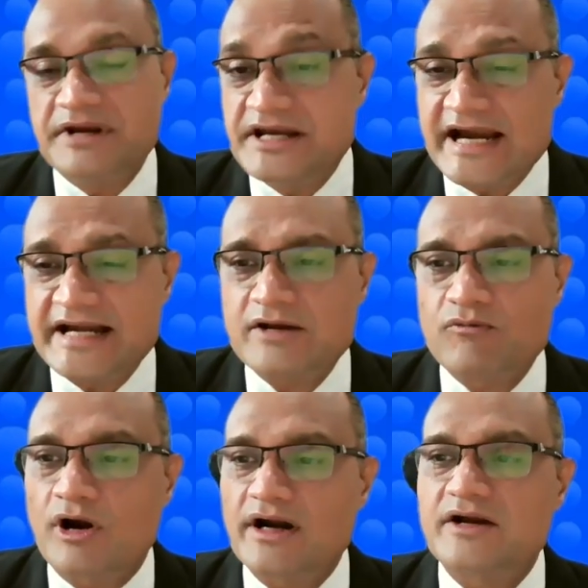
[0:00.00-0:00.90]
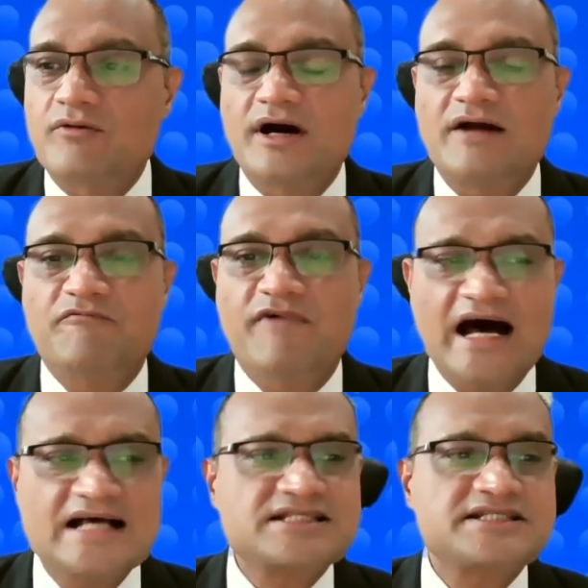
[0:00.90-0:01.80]
Pediatric ward require
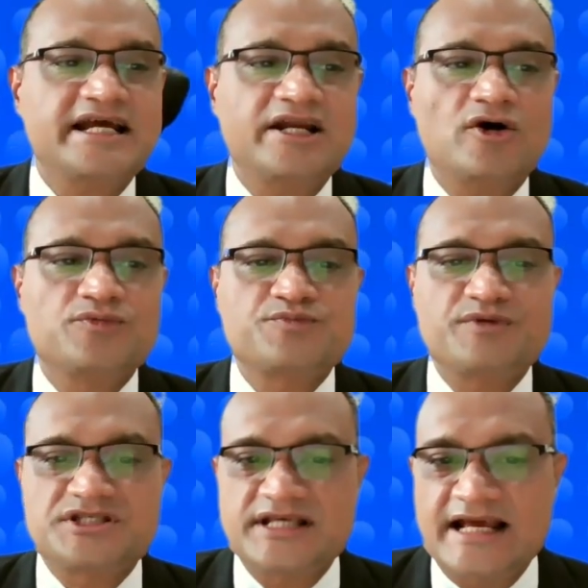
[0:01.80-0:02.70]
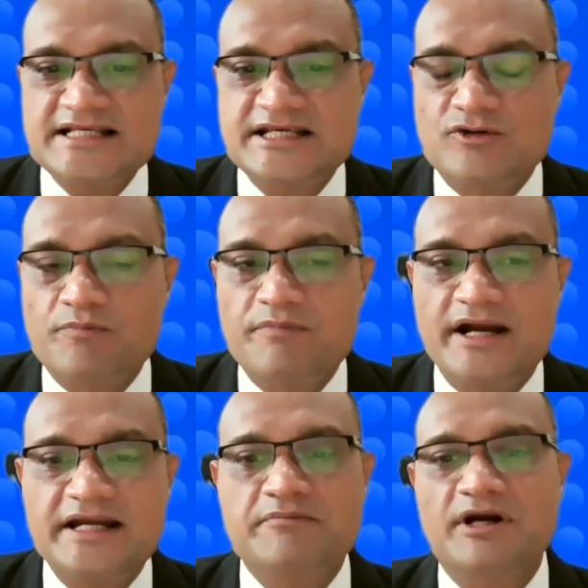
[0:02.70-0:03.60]
vast array of specialized
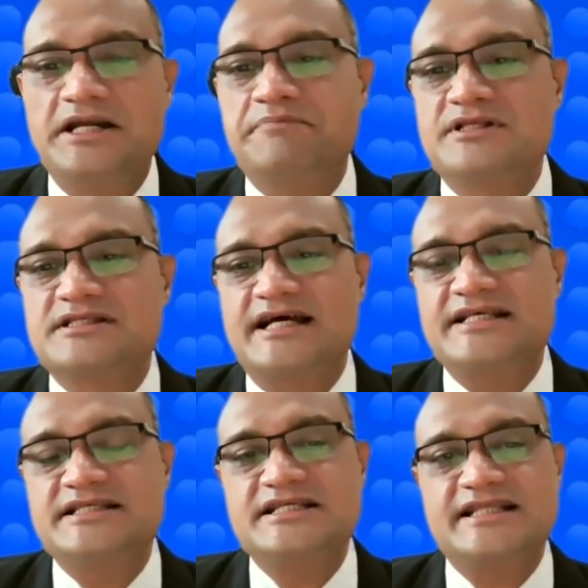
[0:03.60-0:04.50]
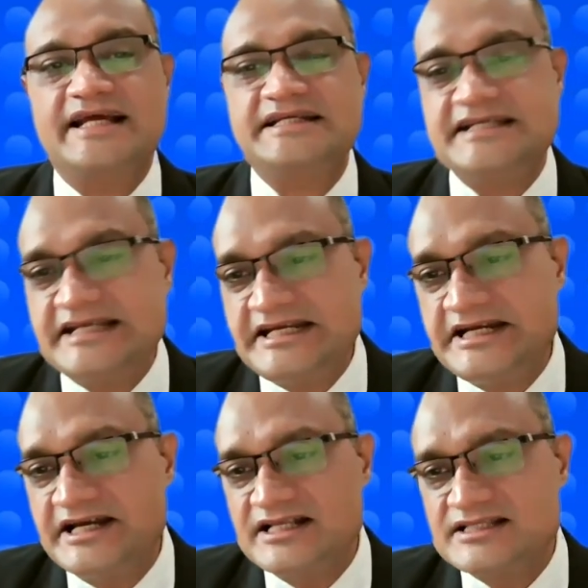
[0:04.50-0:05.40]
equipment in multiple sizes like teeny
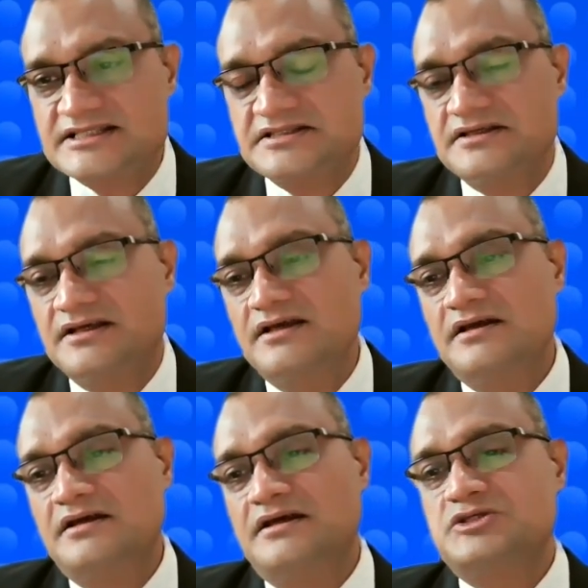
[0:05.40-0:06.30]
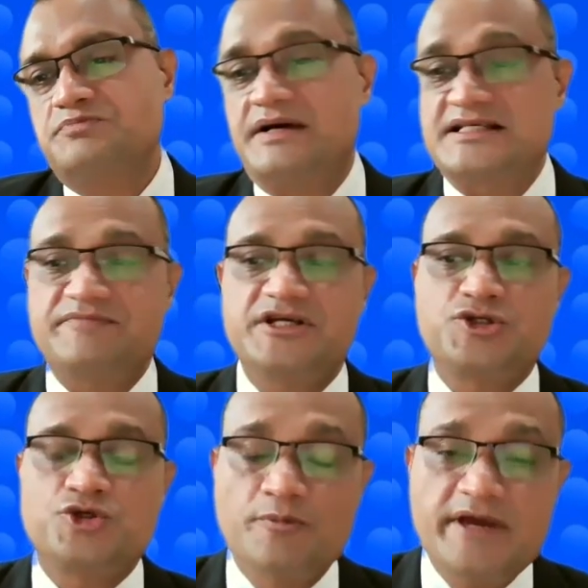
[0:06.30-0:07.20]
needles,
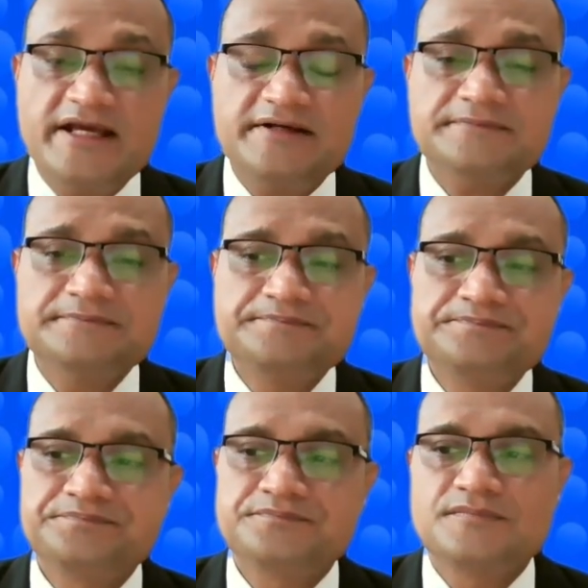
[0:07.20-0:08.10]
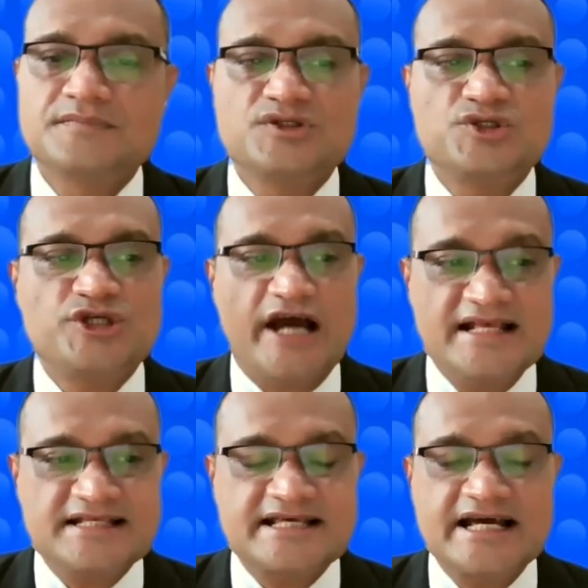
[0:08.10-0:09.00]
specific tubing,
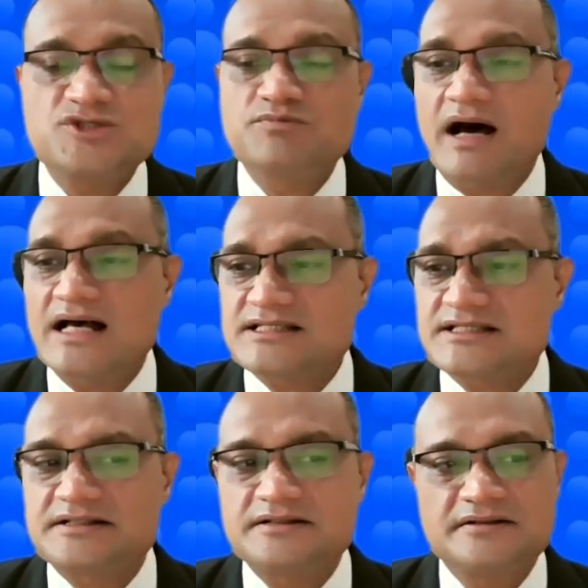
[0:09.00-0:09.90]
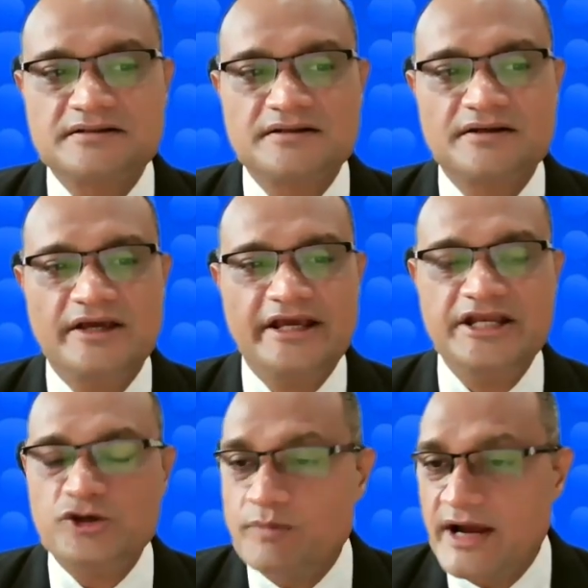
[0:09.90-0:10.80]
child size mask,
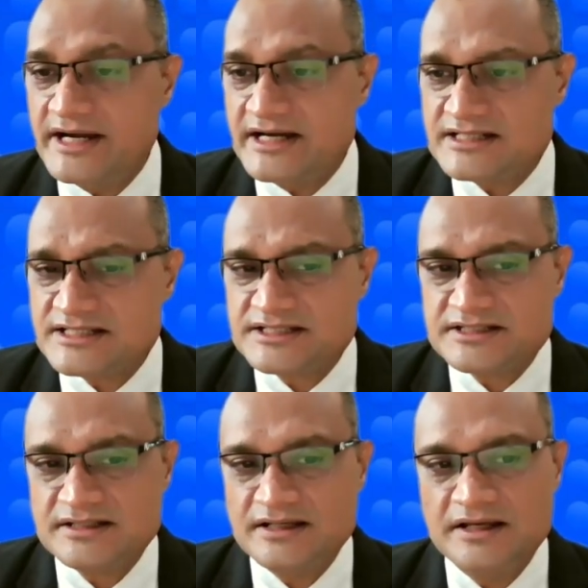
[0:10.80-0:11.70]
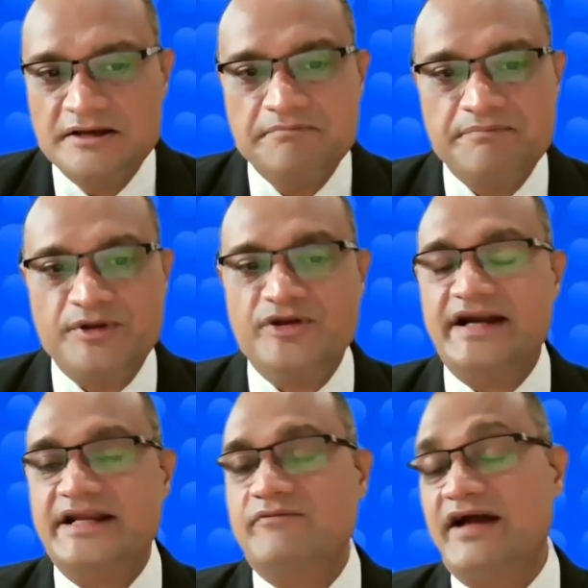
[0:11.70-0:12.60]
incubators,
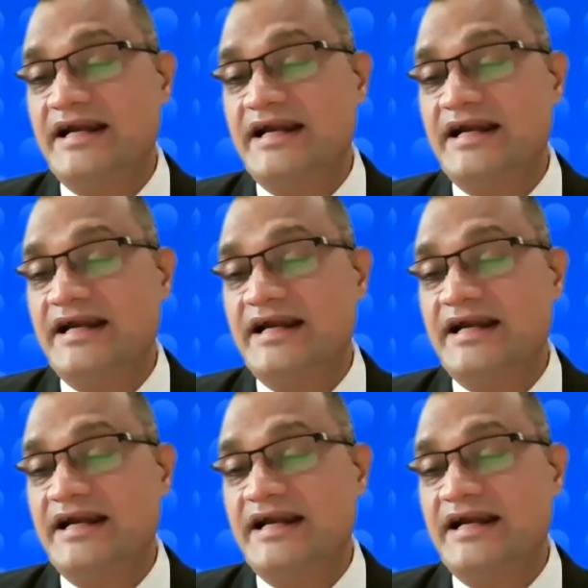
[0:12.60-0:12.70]
pediatric